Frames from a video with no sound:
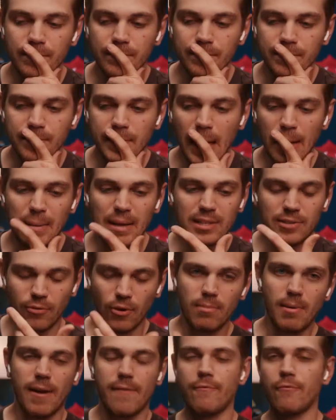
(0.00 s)
it's
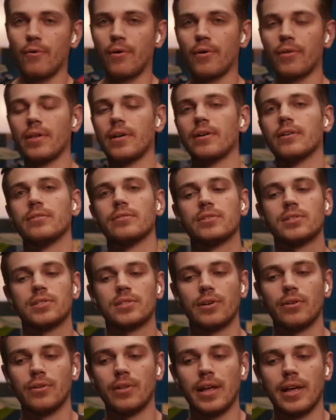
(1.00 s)
4x4 though,
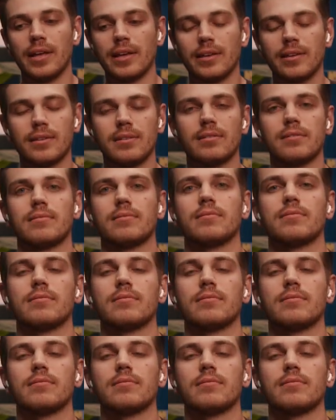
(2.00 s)
so like...